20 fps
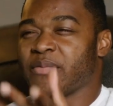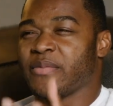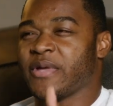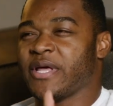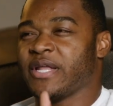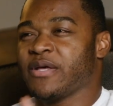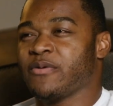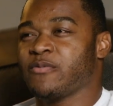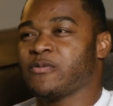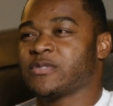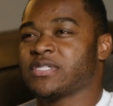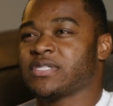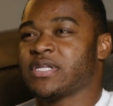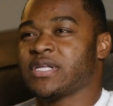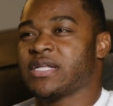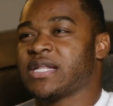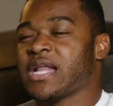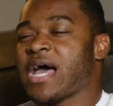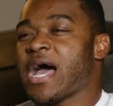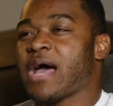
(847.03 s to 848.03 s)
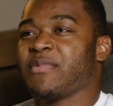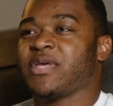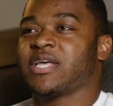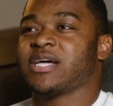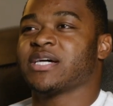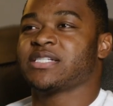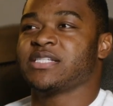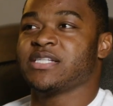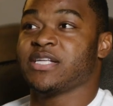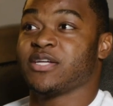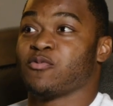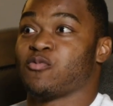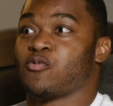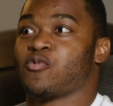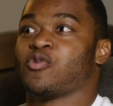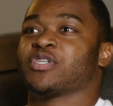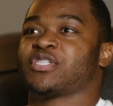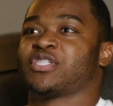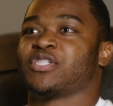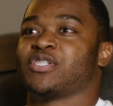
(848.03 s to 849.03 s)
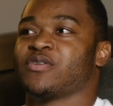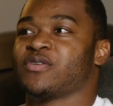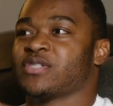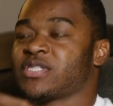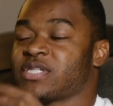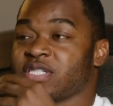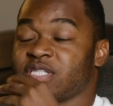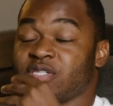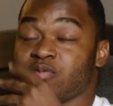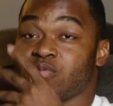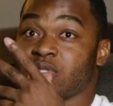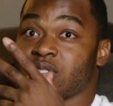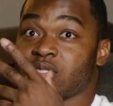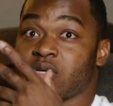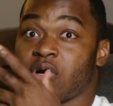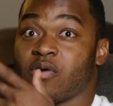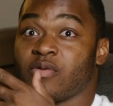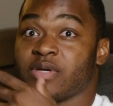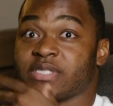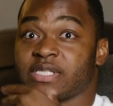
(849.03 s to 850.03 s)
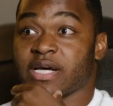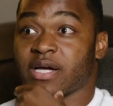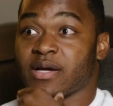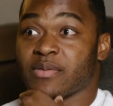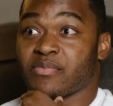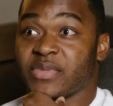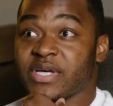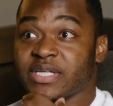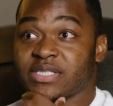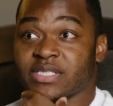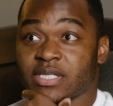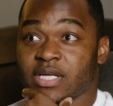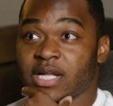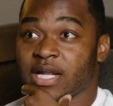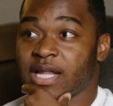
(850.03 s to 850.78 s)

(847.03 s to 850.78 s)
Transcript: And it was not because she didn't want to. It's because she was just always hecka busy.